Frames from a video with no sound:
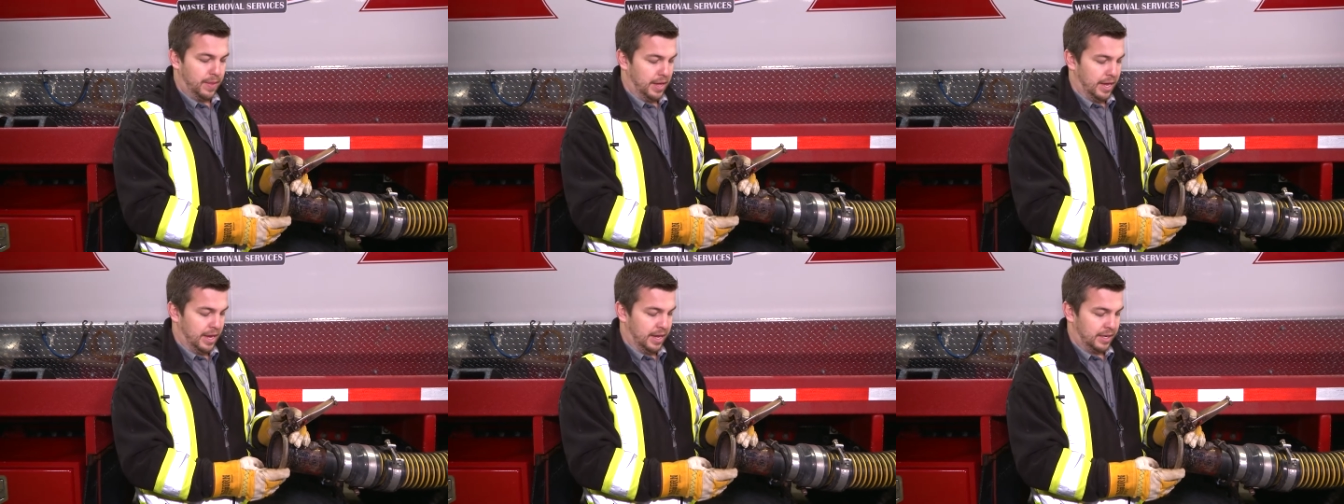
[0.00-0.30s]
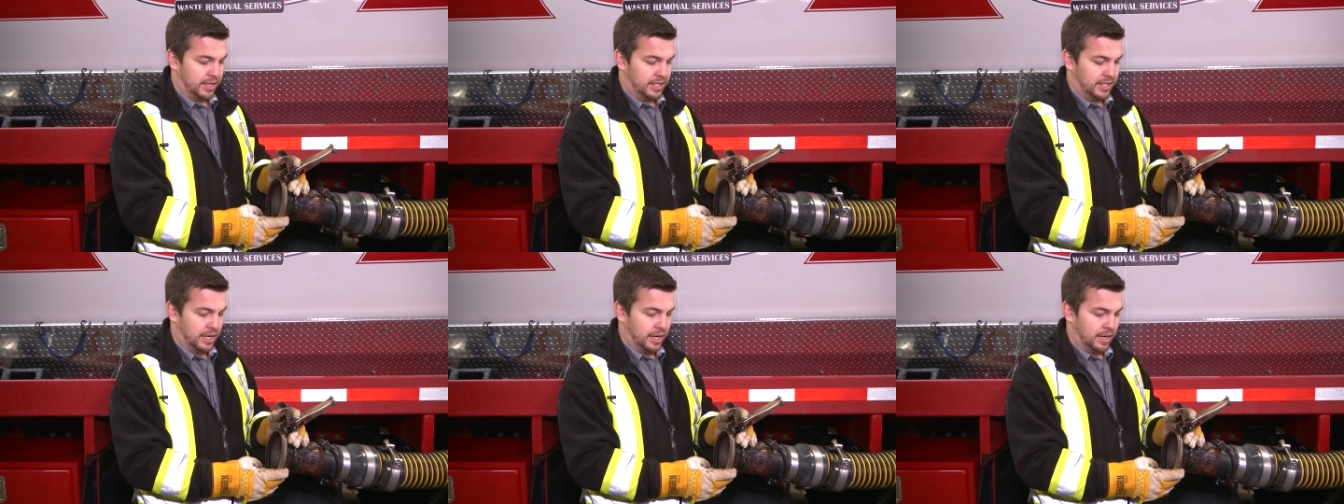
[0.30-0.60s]

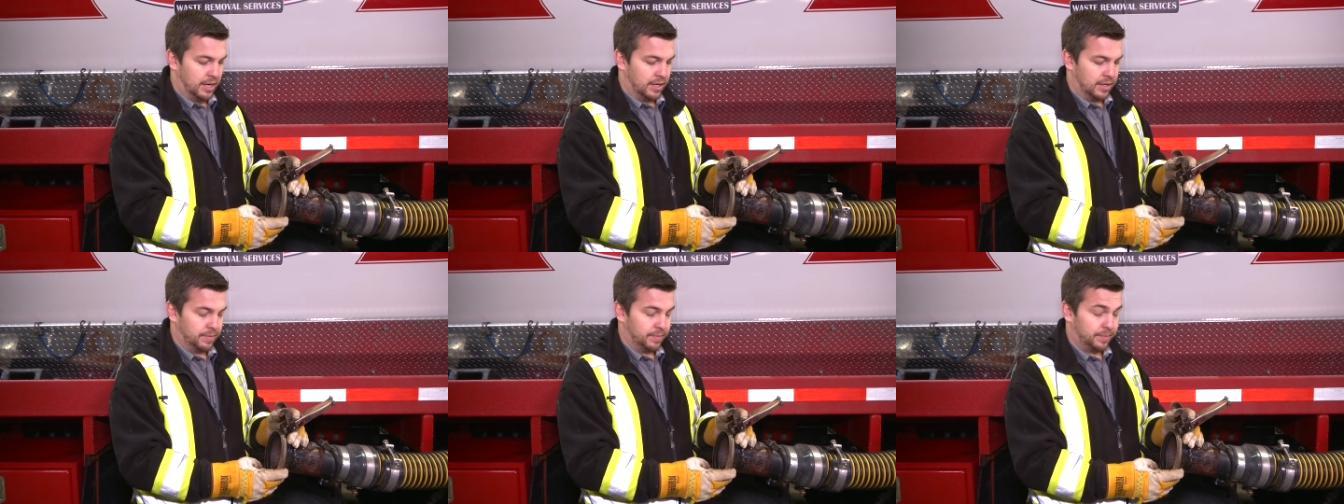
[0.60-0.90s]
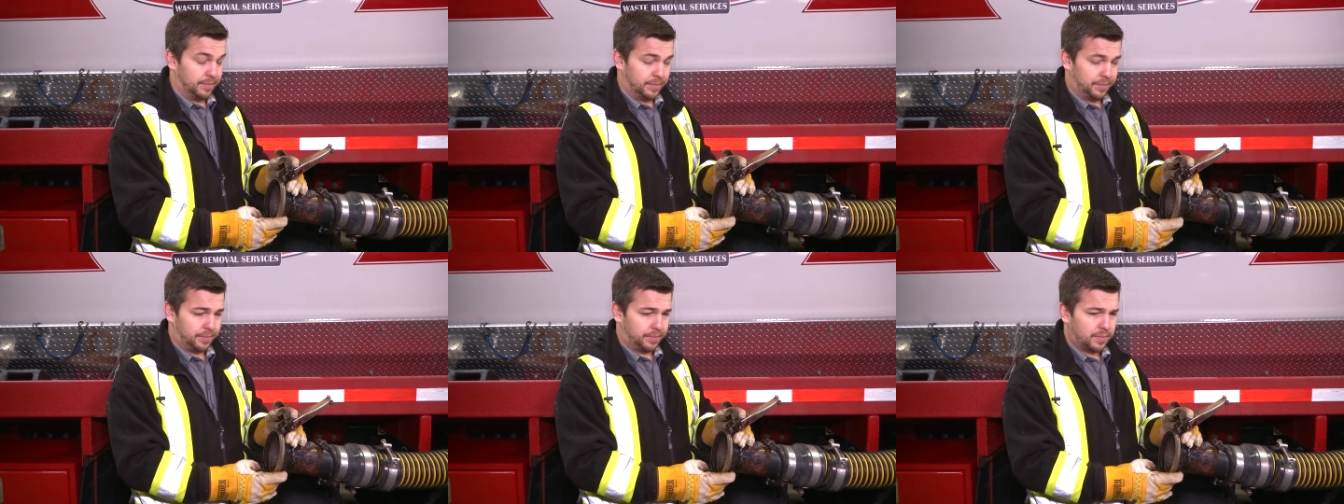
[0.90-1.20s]
that
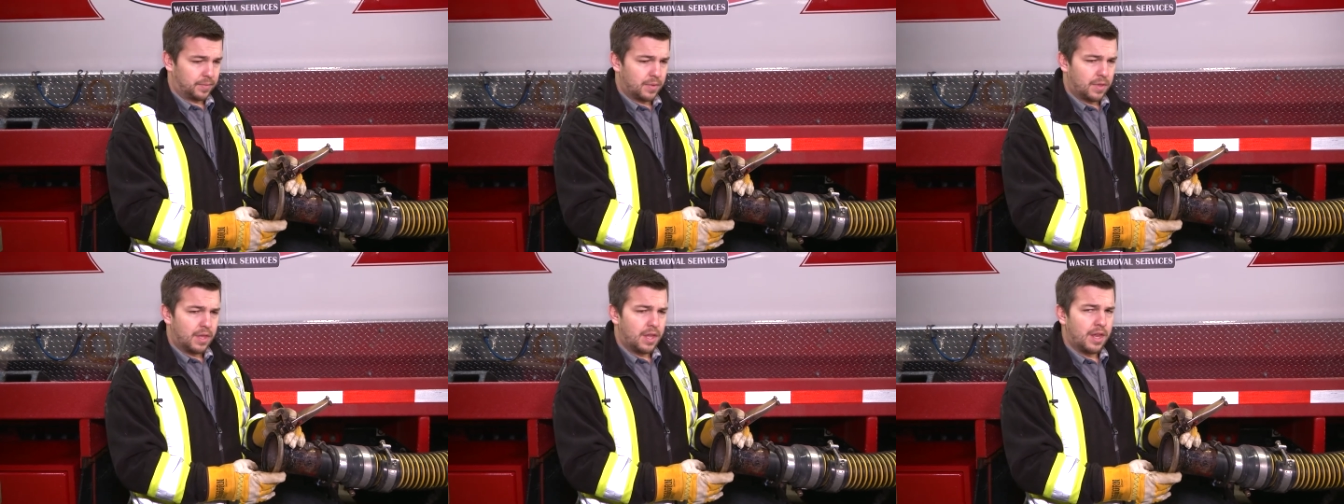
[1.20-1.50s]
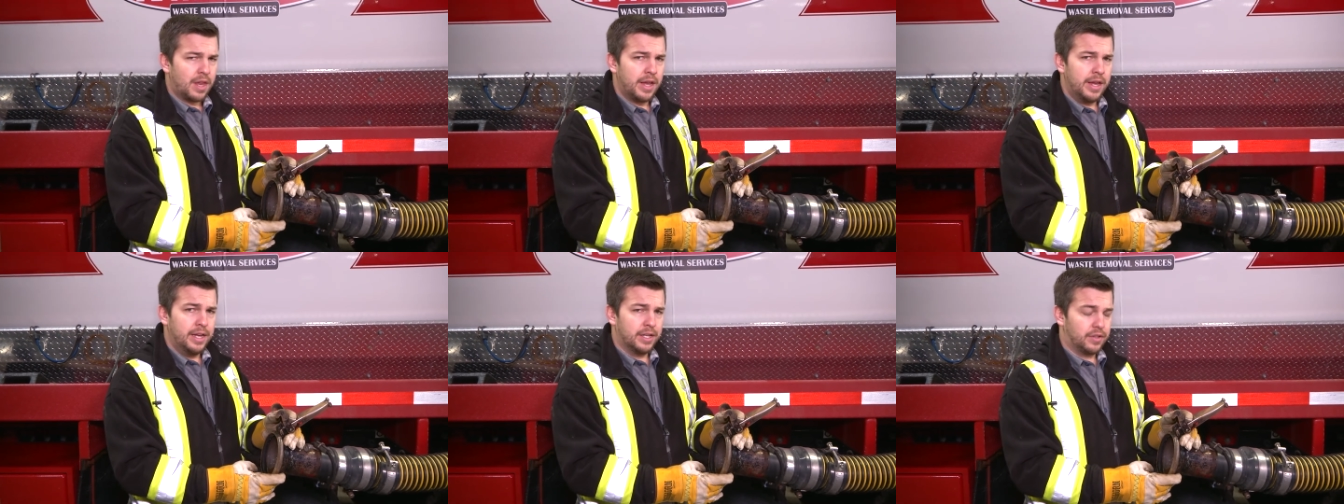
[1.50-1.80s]

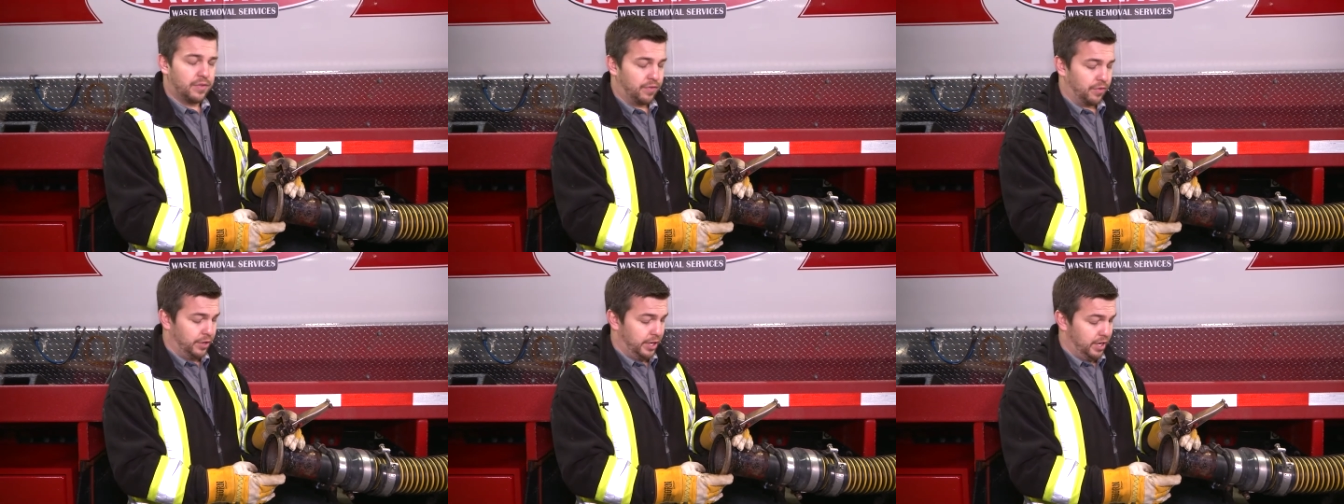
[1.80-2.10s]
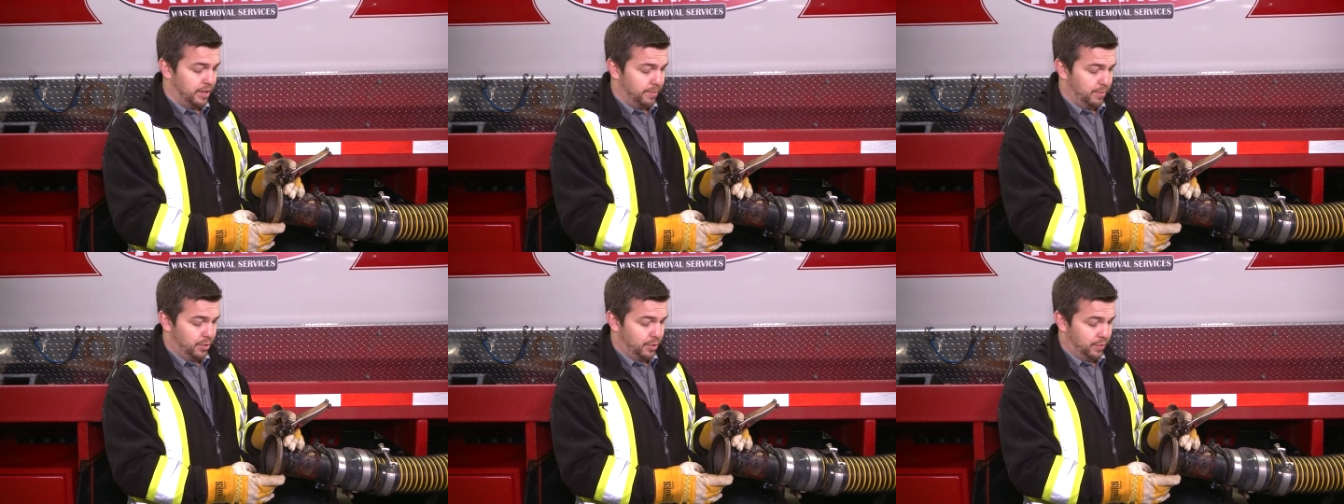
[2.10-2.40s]
it's free
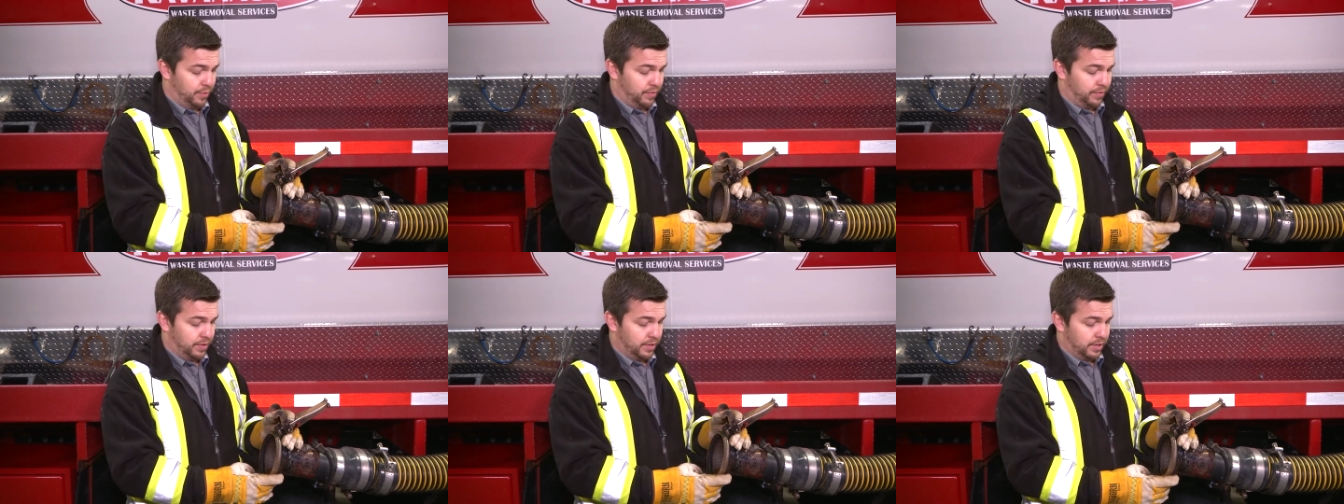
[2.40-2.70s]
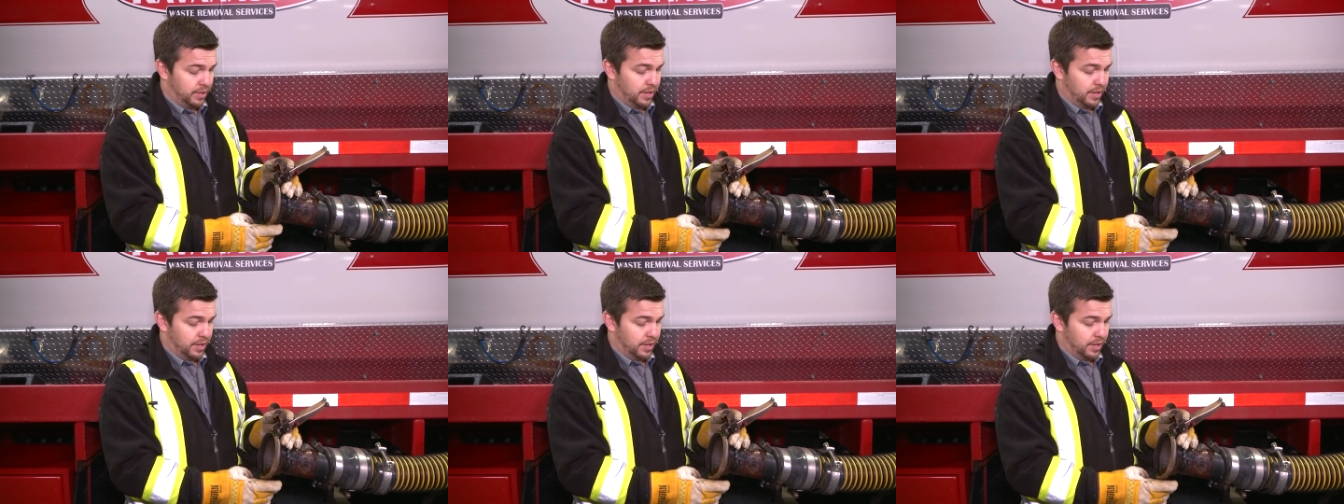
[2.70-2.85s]
to move.